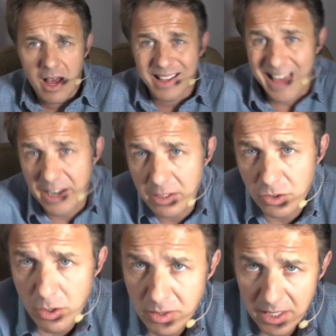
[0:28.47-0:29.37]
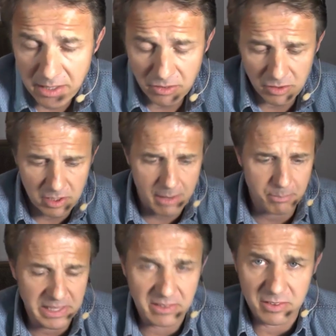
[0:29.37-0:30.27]
Canon don't get into
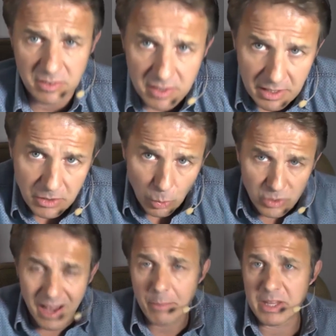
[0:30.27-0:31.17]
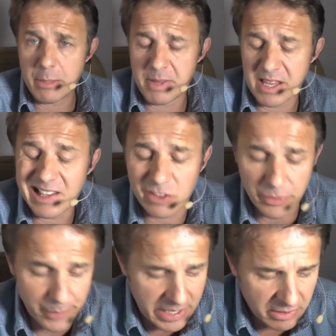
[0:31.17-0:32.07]
timepieces. Your timekeeping is
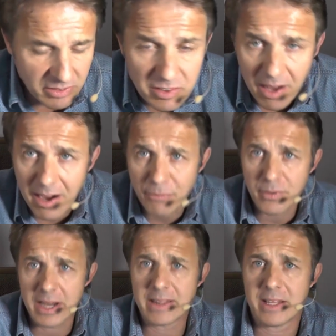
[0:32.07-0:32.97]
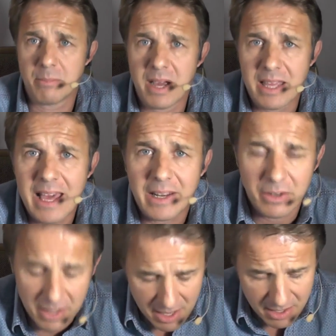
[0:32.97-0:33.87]
horrendous. I find that my
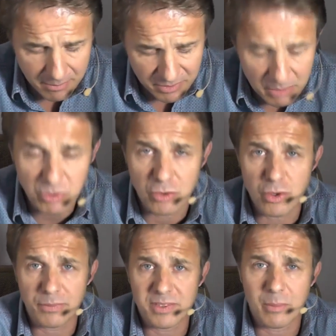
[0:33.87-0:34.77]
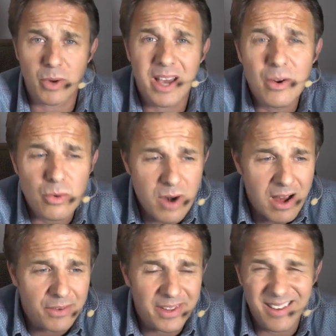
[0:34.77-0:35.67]
Canon seems to drift somewhere
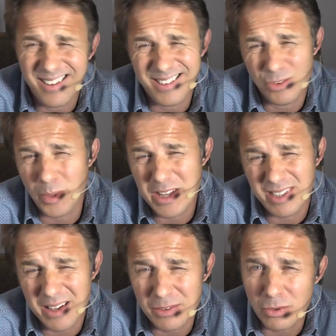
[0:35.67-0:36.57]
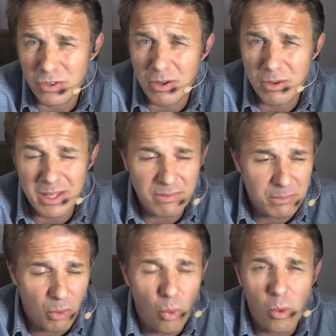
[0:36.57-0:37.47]
around 20 seconds or so,
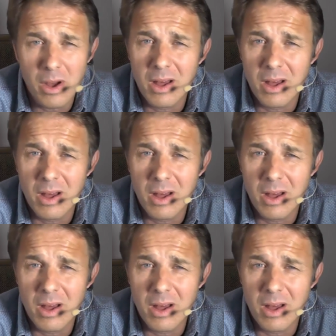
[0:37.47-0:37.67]
even more,